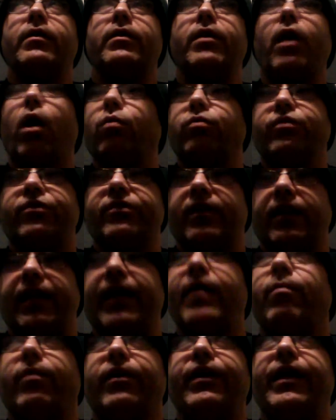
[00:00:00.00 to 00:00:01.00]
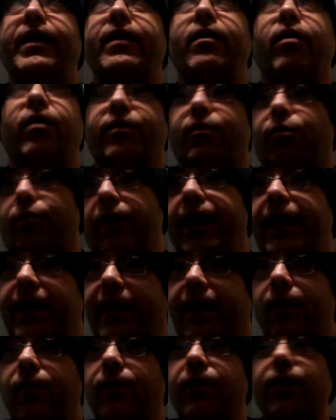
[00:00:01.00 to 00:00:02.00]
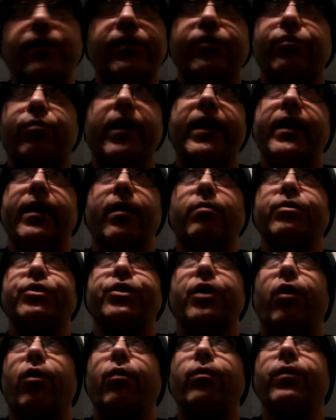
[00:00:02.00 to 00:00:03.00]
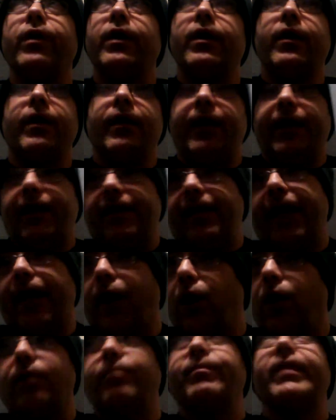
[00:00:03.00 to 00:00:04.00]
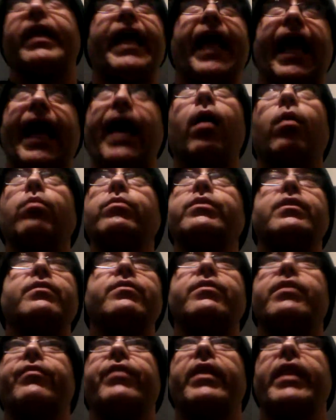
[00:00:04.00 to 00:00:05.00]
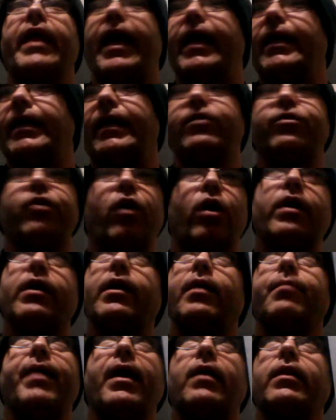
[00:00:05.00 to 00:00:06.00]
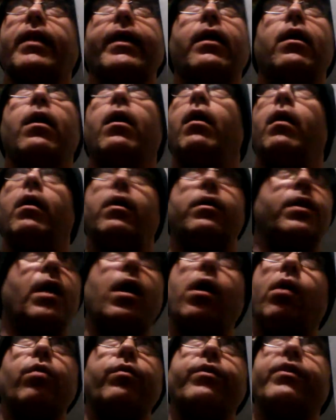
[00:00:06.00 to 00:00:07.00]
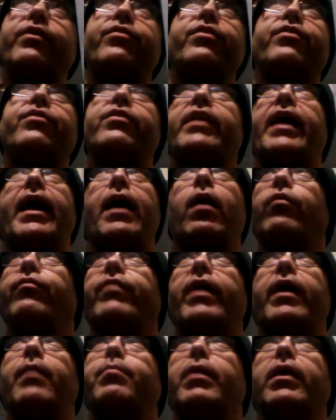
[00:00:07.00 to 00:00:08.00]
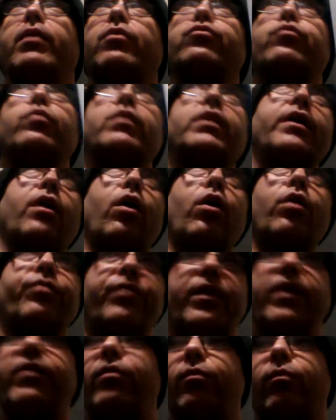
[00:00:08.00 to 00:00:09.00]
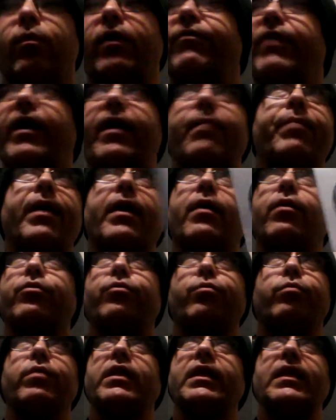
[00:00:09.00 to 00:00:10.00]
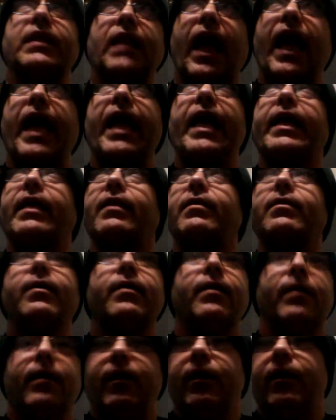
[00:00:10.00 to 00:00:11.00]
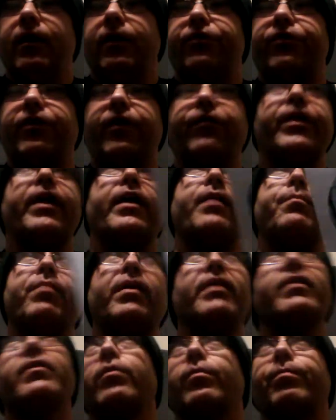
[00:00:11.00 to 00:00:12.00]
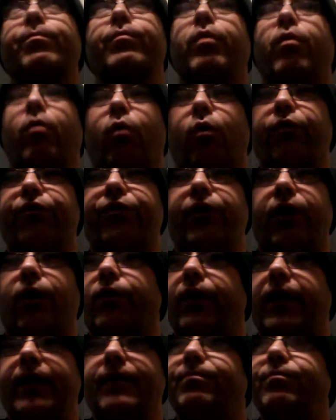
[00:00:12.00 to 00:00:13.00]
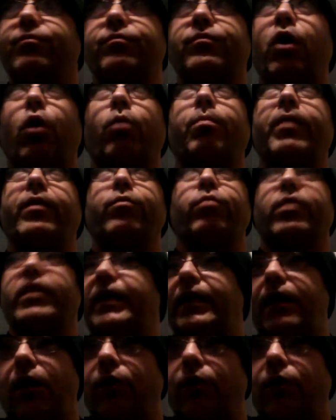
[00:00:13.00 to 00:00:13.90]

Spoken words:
known celebrity on the radio, on this radio show, and they call him the Count and stuff like that. And he's talking about like, no, this isn't how vampires really are. This is what vampires are really like and stuff like that. But of course, like nobody really